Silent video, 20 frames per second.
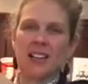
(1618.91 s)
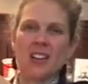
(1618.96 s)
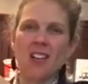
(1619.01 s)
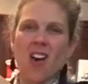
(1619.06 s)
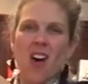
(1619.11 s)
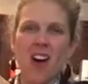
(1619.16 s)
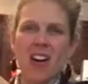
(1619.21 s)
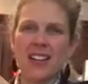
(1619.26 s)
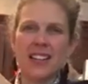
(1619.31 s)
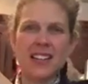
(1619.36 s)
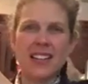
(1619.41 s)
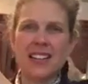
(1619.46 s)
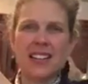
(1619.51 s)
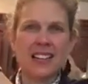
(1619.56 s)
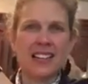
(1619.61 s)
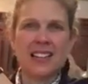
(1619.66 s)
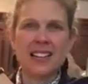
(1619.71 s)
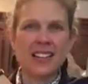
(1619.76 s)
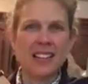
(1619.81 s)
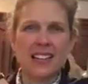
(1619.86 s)
God
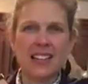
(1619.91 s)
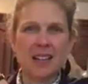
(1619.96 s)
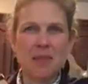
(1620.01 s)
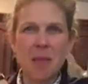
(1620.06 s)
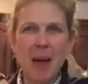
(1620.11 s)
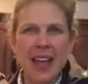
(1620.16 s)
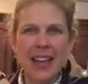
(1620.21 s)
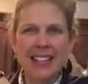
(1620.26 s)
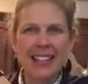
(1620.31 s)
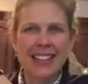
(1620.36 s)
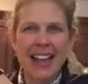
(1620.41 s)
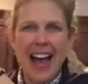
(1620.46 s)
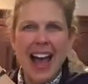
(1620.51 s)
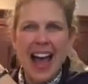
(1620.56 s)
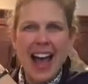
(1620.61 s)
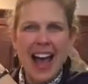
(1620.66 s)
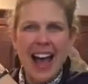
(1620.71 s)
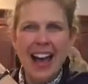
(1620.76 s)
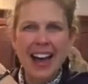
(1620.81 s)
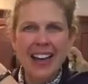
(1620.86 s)
didn't make
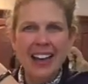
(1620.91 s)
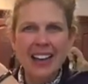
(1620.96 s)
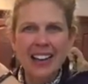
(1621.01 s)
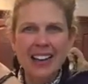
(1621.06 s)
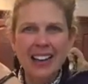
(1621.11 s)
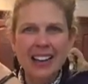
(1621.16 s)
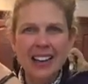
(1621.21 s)
that,